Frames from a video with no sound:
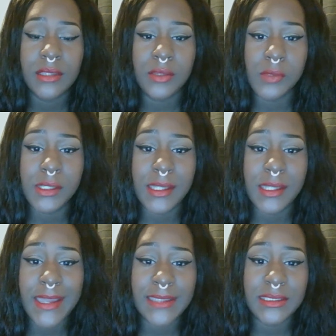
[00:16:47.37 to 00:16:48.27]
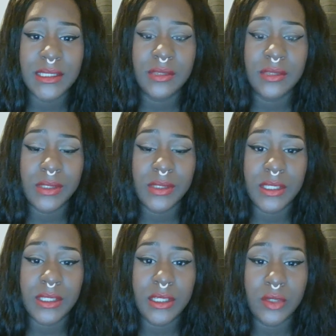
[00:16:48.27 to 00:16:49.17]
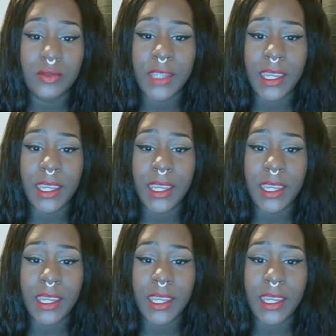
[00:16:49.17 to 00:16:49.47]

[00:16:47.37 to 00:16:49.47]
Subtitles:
They're really classy, they're really cute,